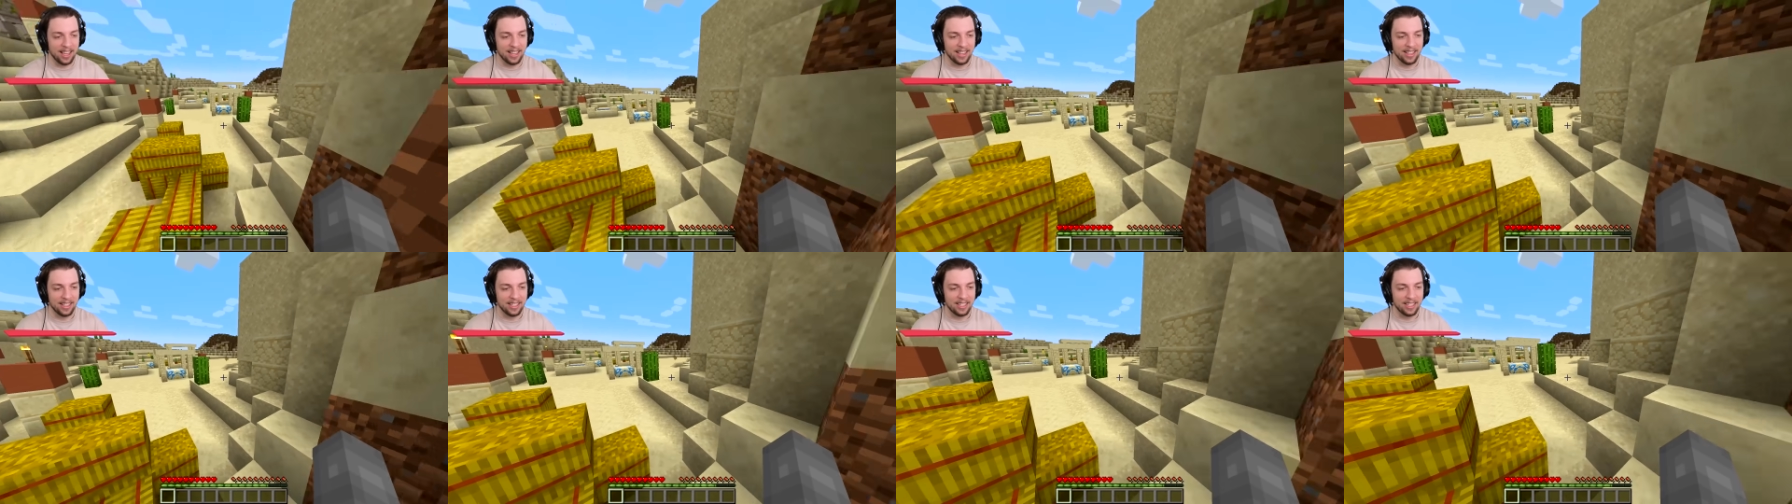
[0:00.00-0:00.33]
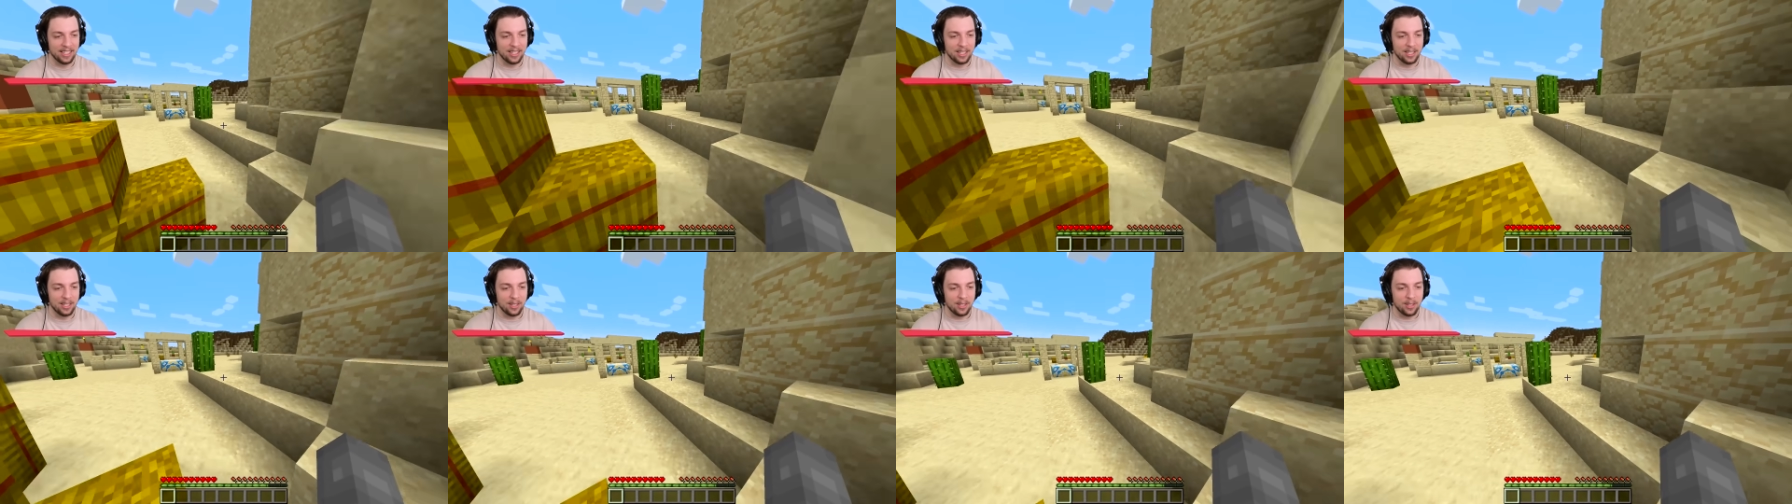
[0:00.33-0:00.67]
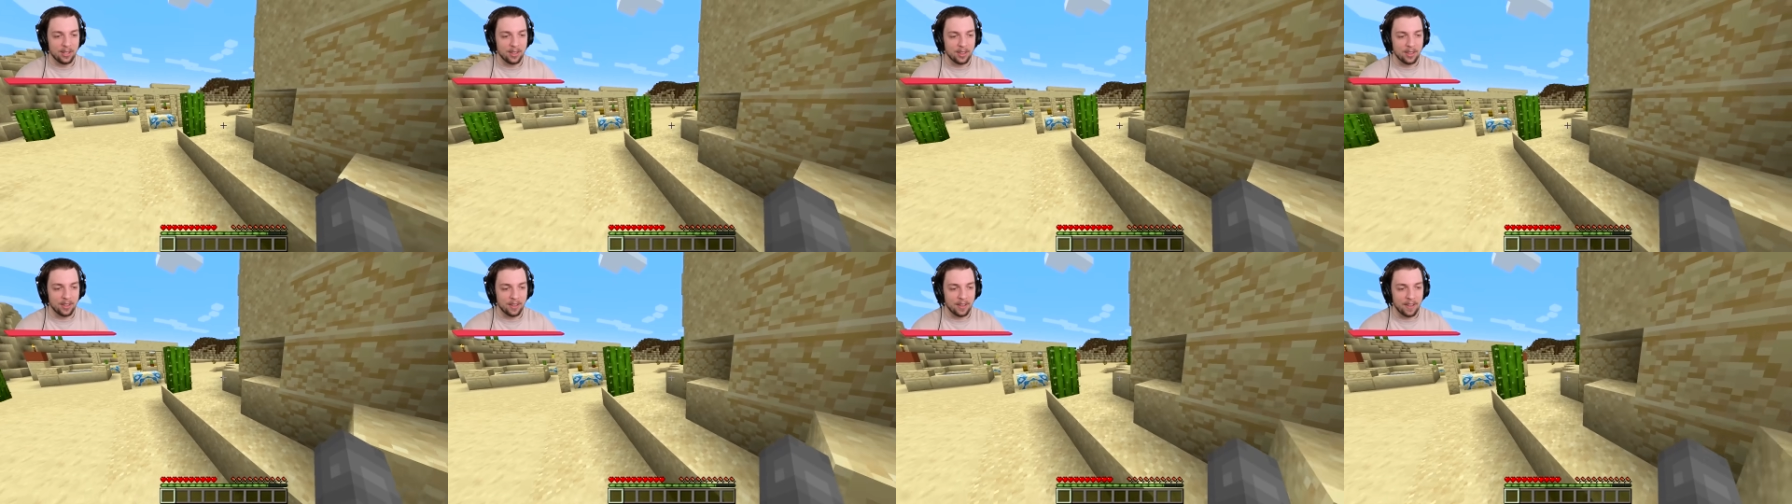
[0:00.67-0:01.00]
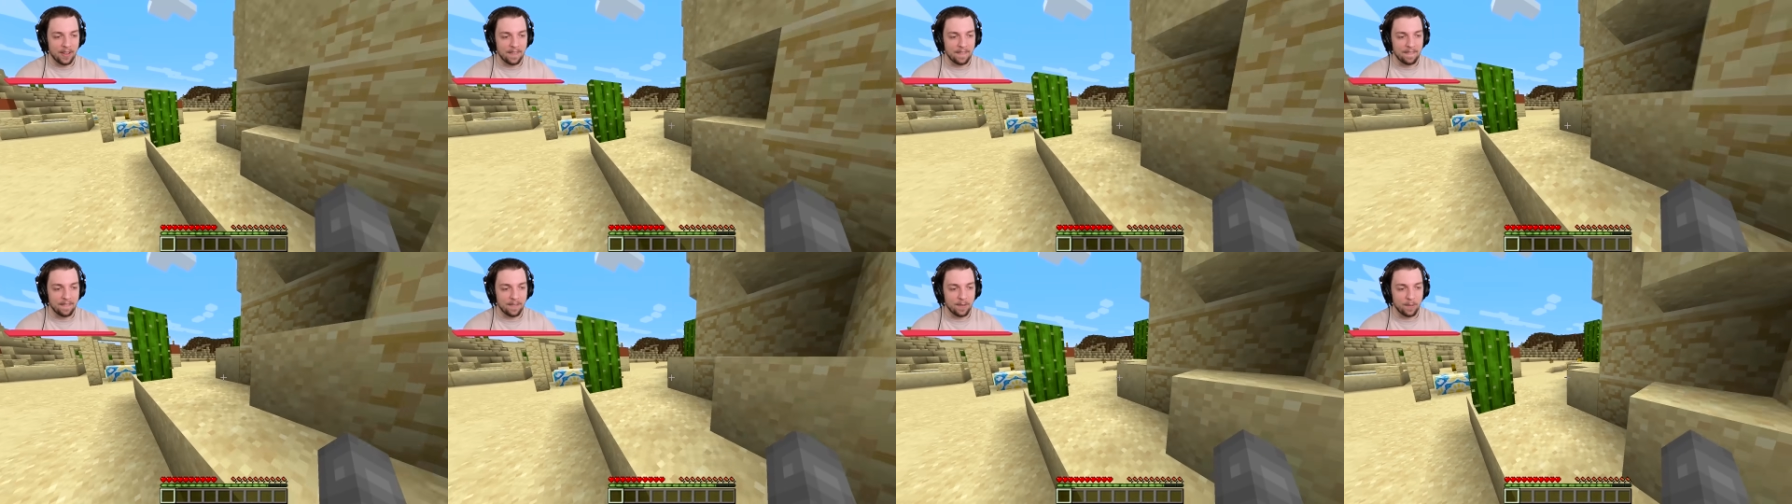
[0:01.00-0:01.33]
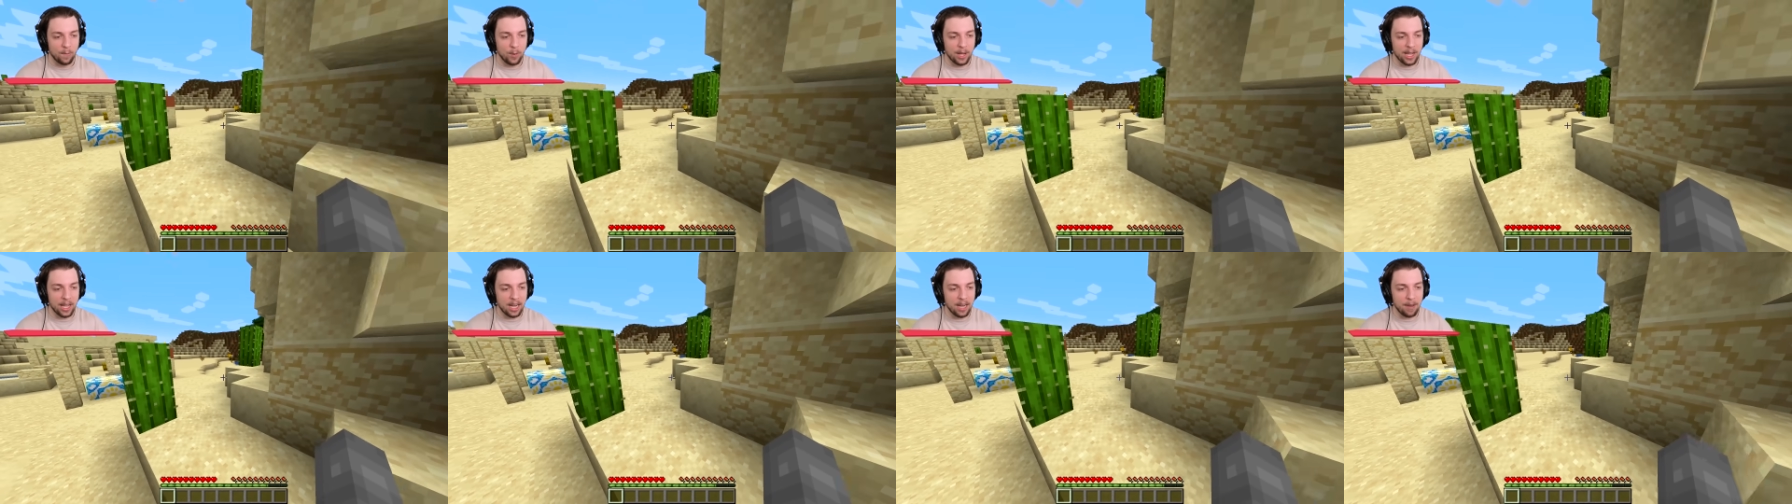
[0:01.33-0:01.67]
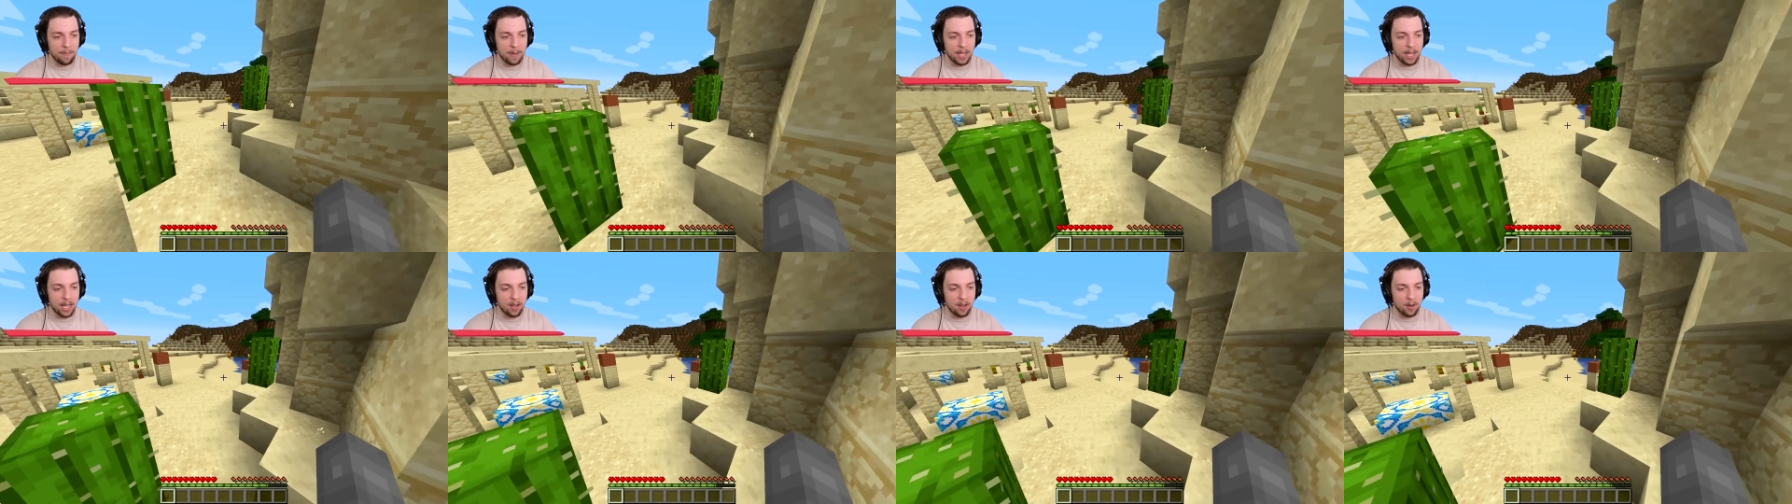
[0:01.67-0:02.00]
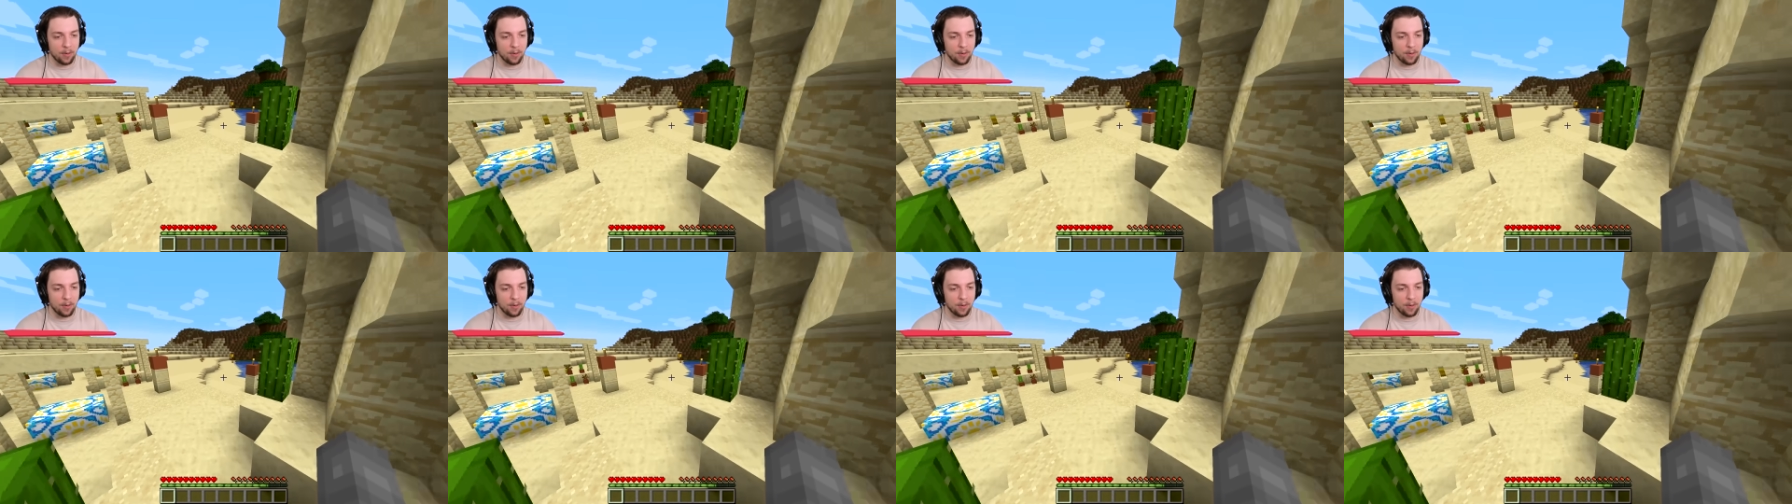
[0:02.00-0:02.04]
just need to really gear up soon. We're gonna be